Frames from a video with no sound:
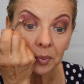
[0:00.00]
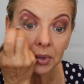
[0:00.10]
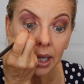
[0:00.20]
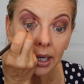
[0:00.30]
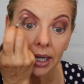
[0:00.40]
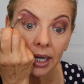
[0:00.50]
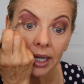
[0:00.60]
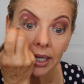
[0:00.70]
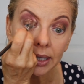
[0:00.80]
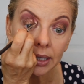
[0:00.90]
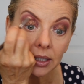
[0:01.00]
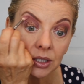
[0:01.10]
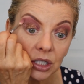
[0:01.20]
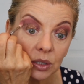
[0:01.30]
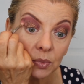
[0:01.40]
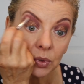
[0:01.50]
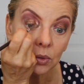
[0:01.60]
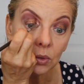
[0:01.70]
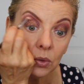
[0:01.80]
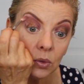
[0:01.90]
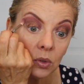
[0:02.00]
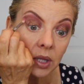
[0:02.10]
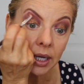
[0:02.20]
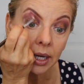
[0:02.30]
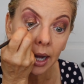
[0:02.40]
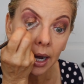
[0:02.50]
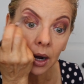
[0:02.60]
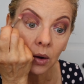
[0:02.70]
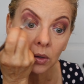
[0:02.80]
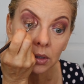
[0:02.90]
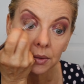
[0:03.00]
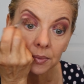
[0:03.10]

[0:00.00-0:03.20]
blending it in, smoothing it out,